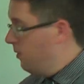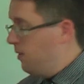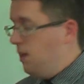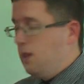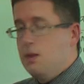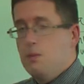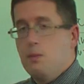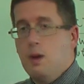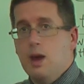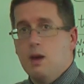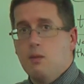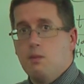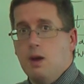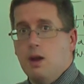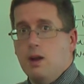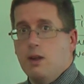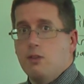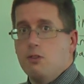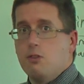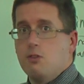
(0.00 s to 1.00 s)
that the bank
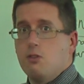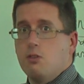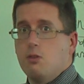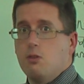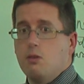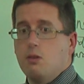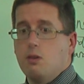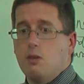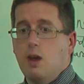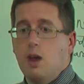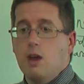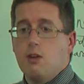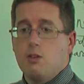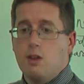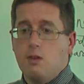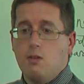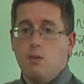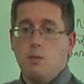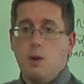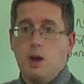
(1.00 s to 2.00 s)
balance actually
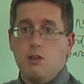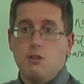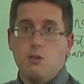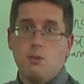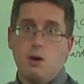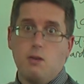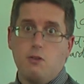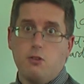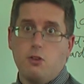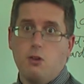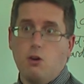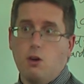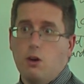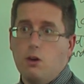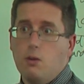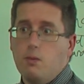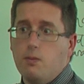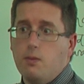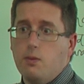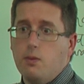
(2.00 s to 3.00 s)
remains above
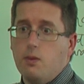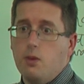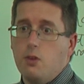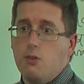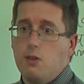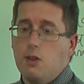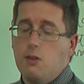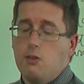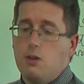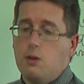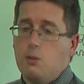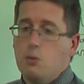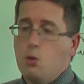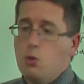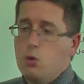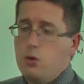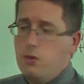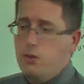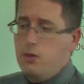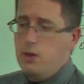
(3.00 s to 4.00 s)
zero, because that's an
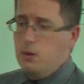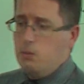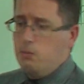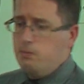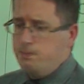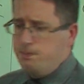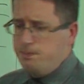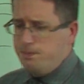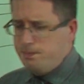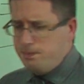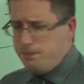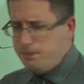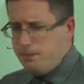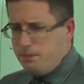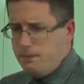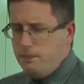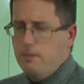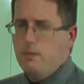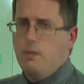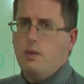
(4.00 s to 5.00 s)
important thing.
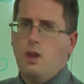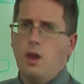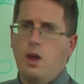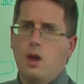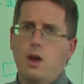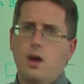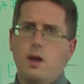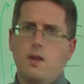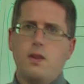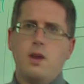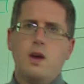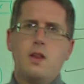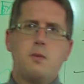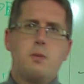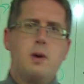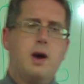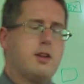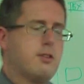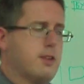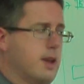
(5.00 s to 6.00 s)
The other
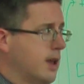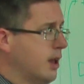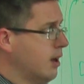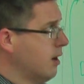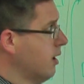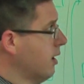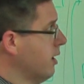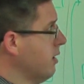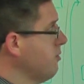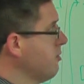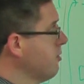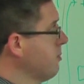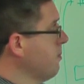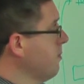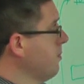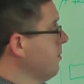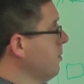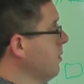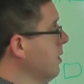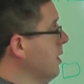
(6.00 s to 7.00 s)
part to analyse
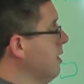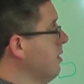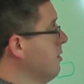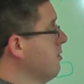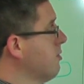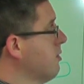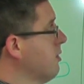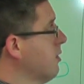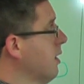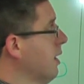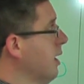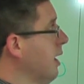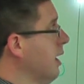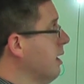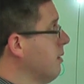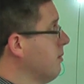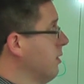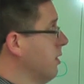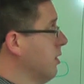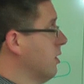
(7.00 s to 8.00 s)
is looking
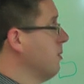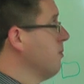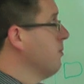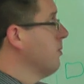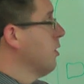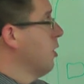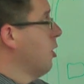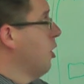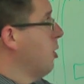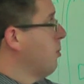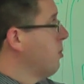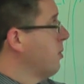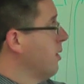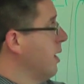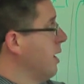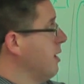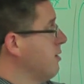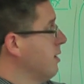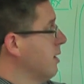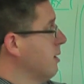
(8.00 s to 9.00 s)
at,
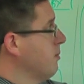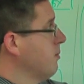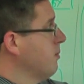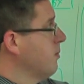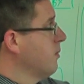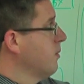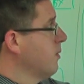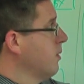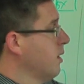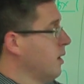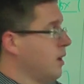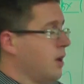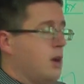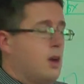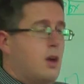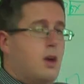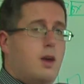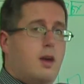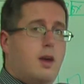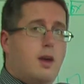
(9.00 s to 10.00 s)
operating,
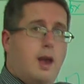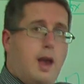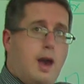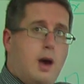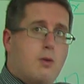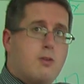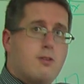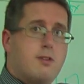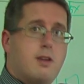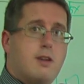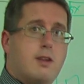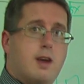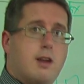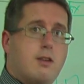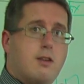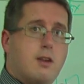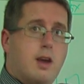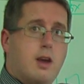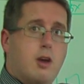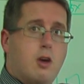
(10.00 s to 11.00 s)
how's their
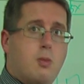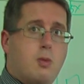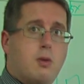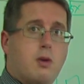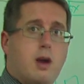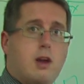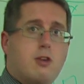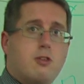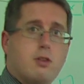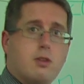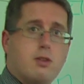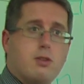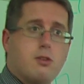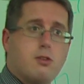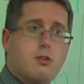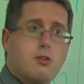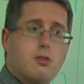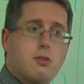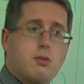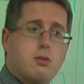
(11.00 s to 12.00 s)
day-to-day
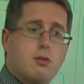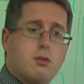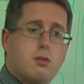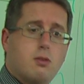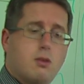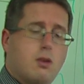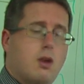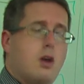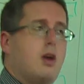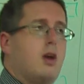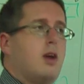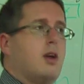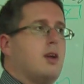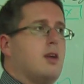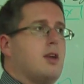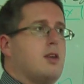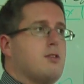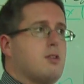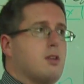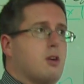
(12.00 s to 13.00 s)
operations? Is